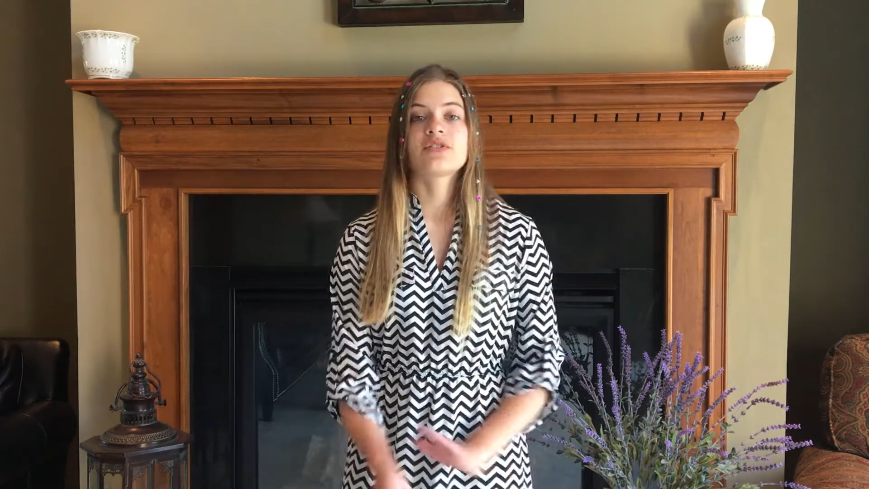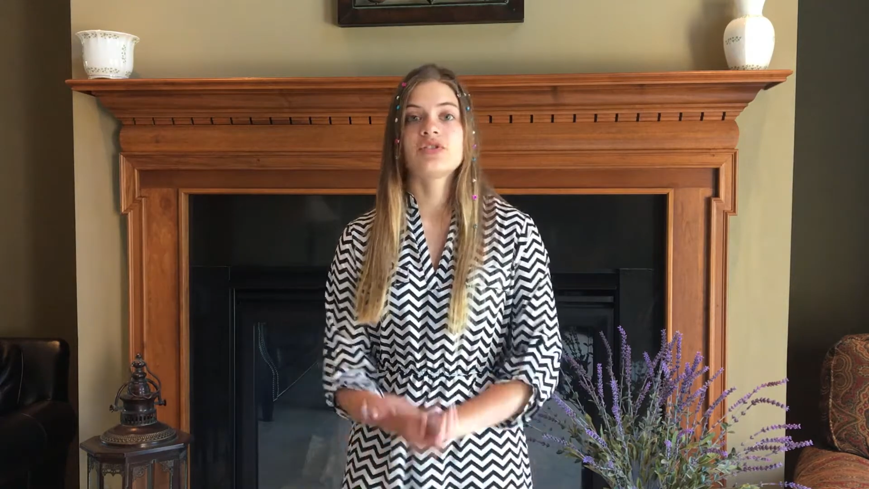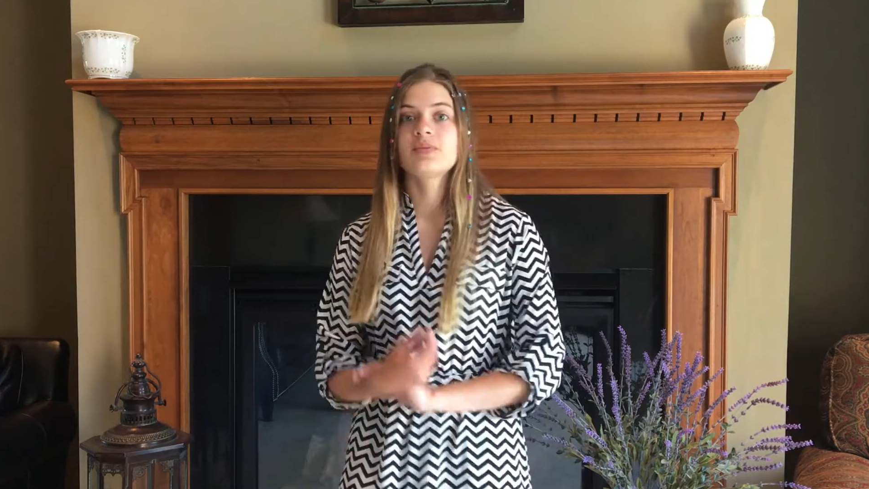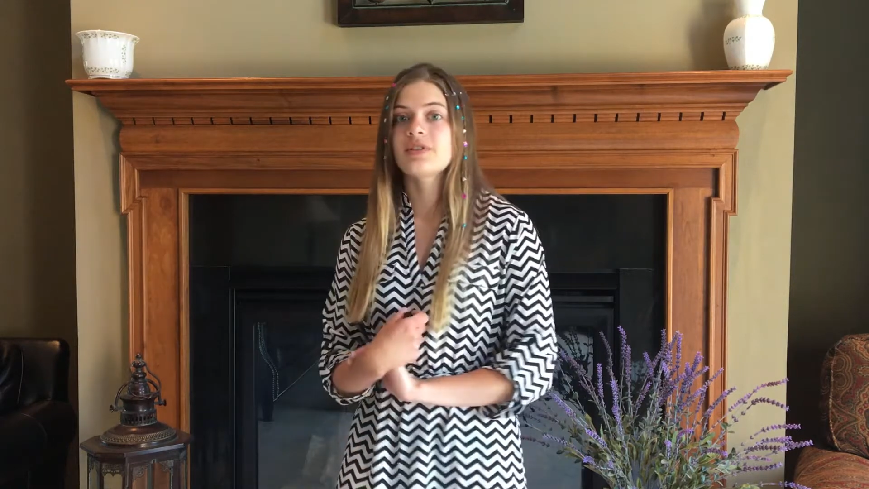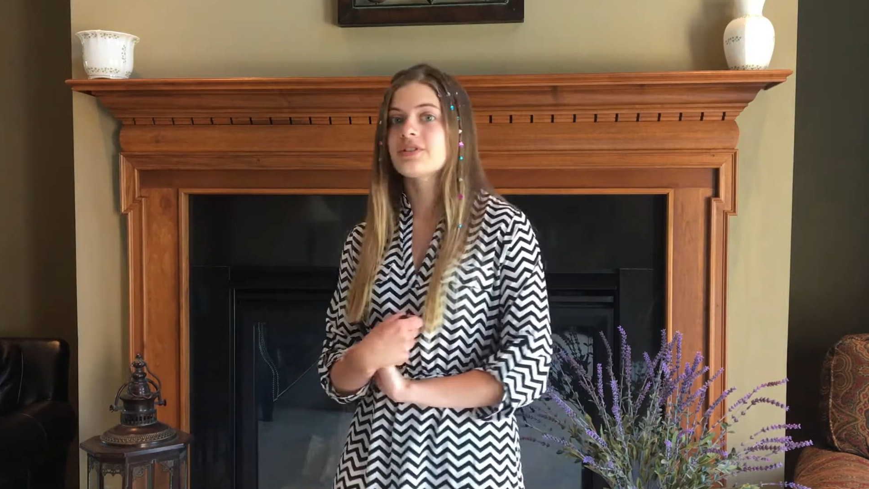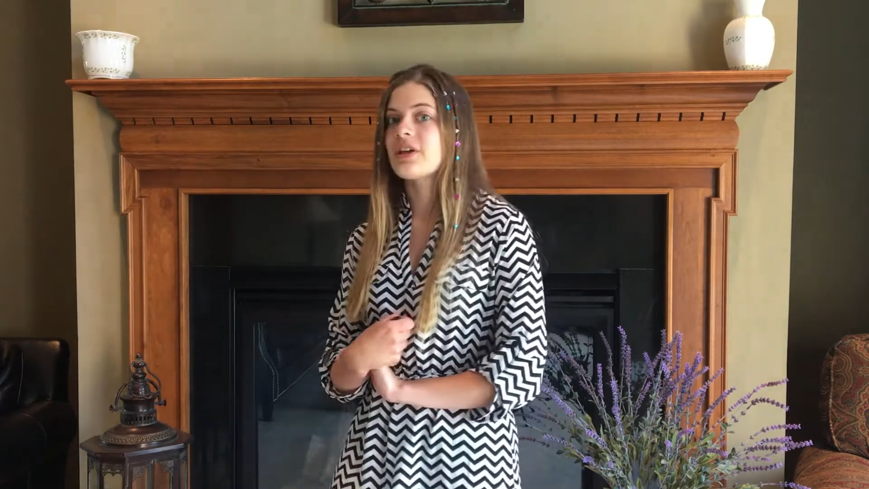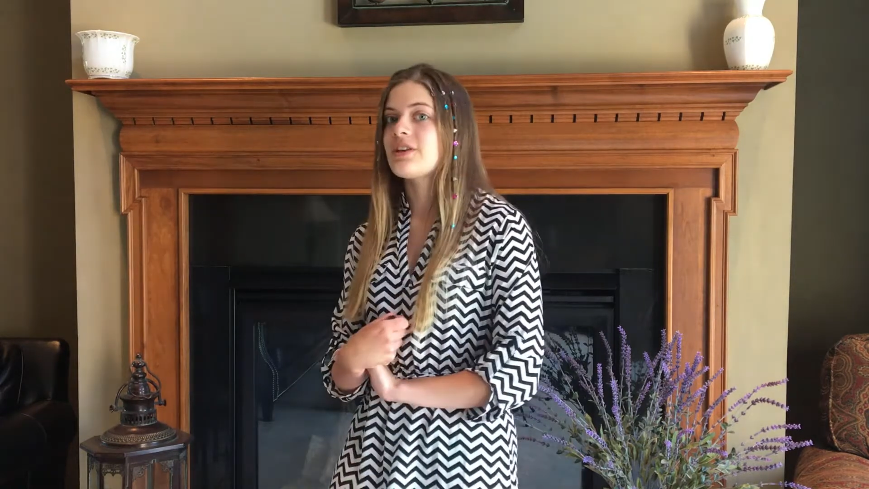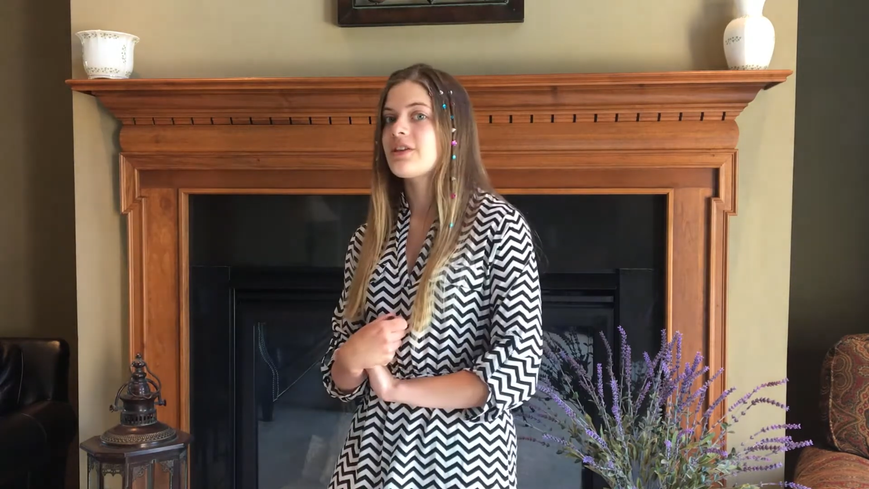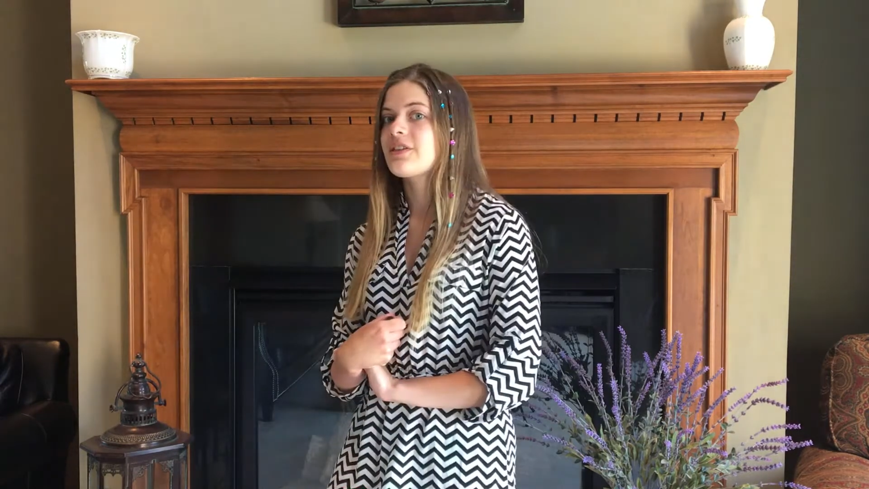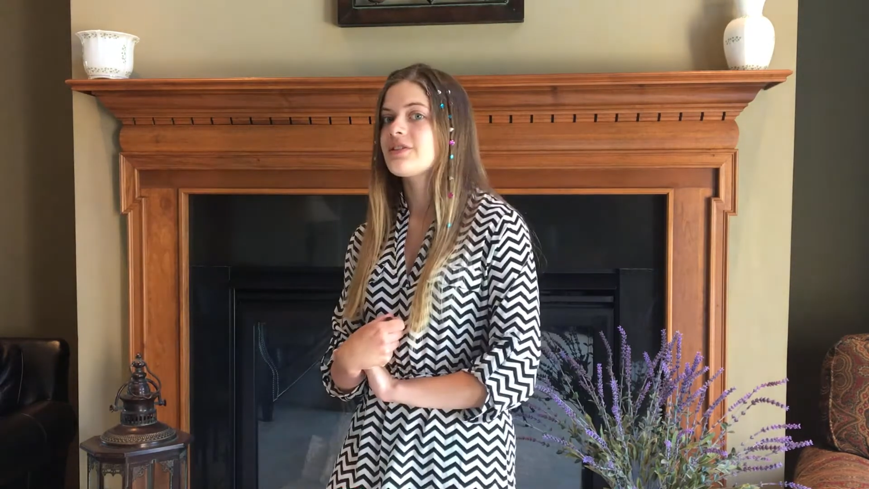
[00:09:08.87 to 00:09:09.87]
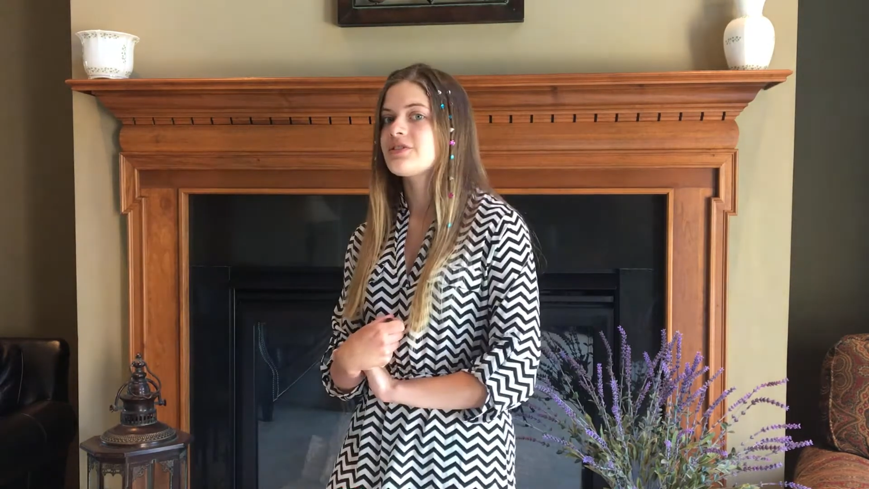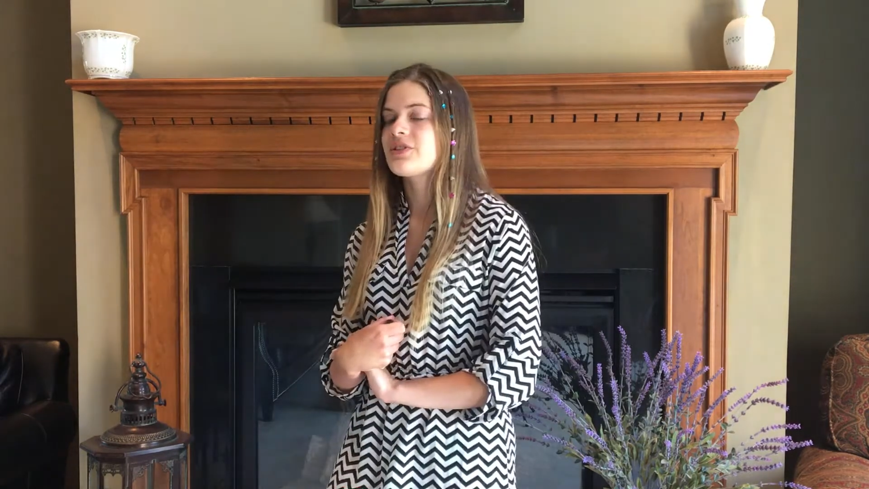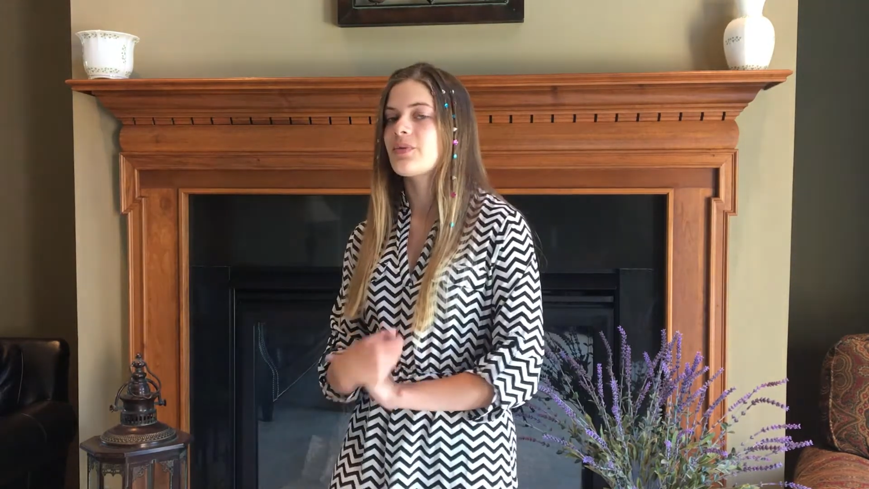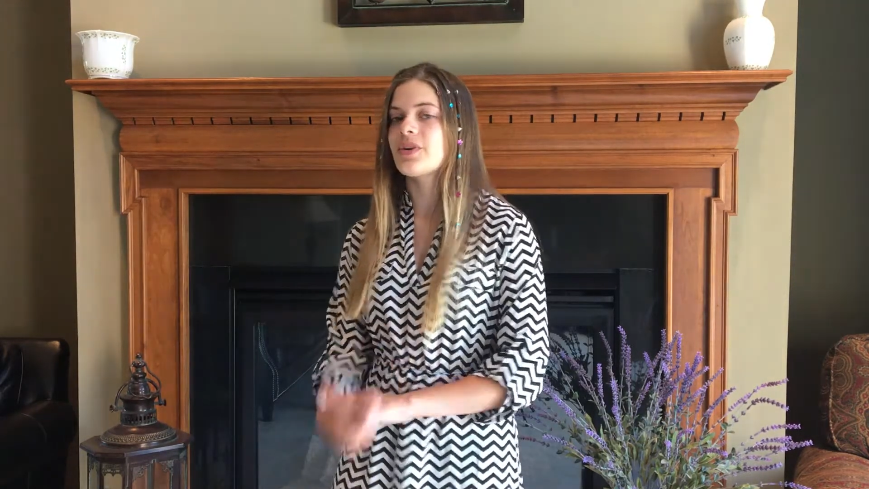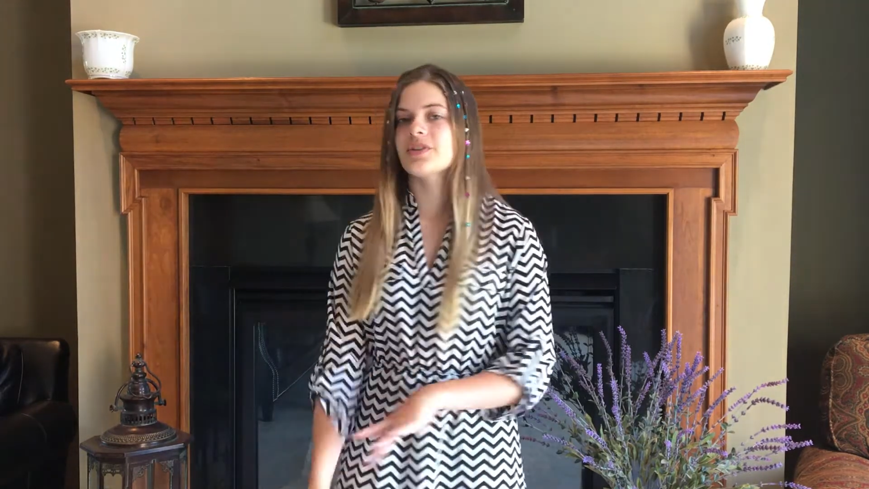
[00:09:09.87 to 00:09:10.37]
super exciting things in the
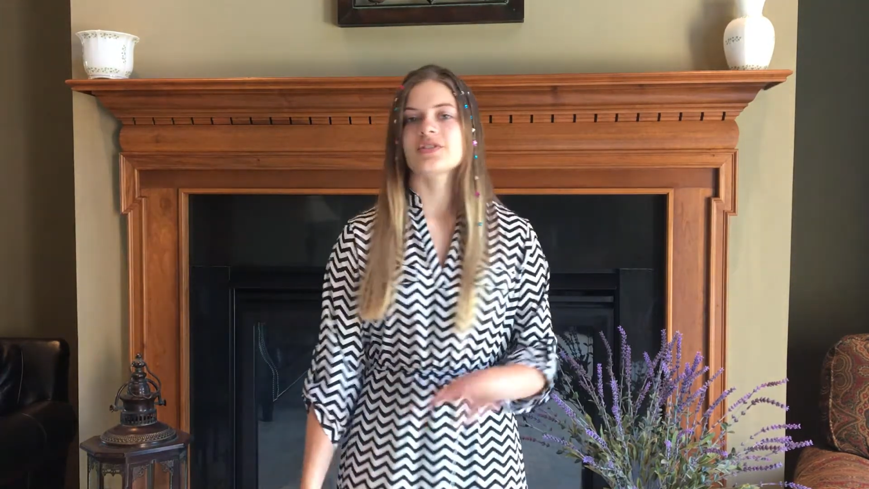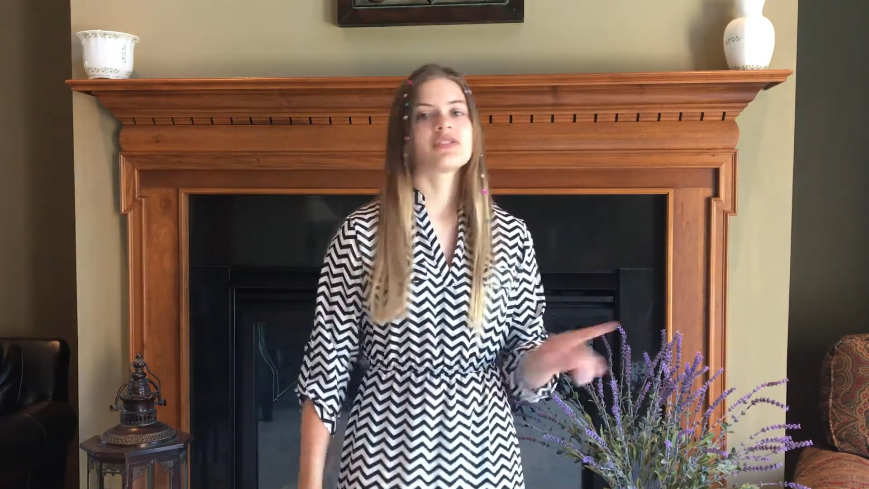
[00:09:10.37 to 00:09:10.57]
works.